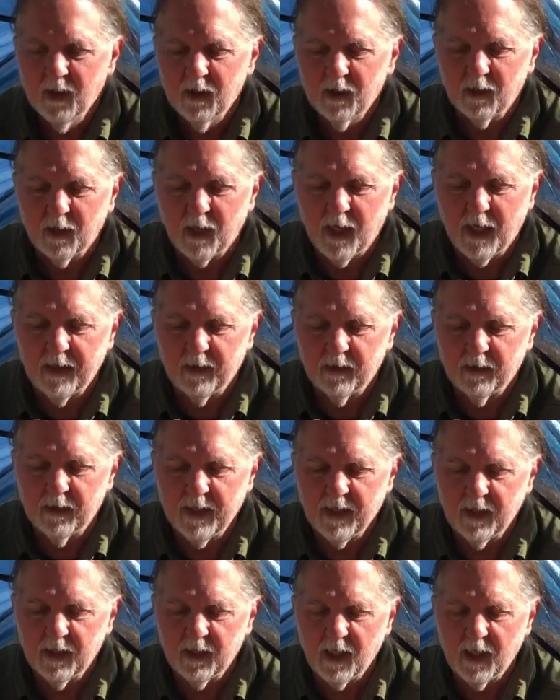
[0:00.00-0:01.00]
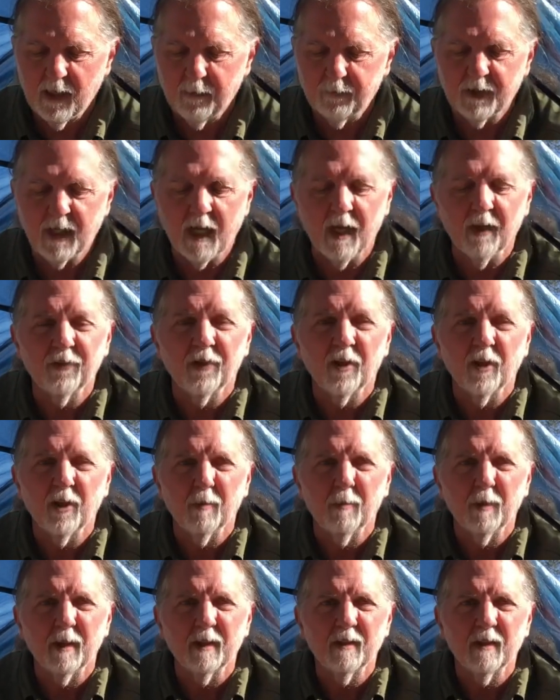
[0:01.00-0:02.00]
lighter headlamps out there,
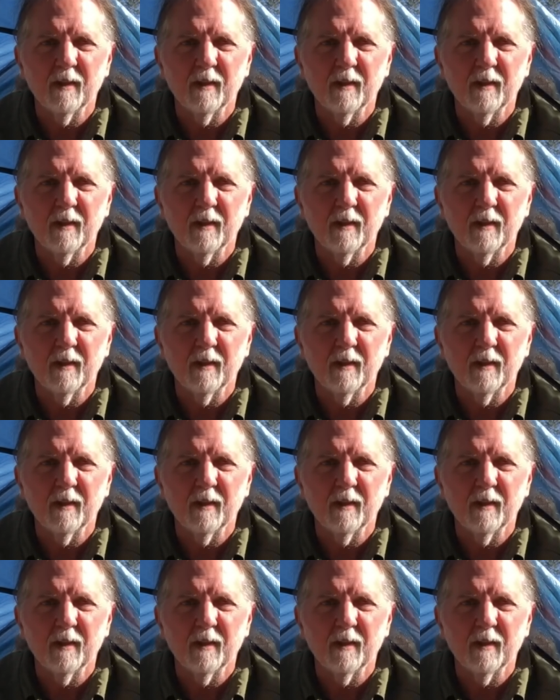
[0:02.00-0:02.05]
but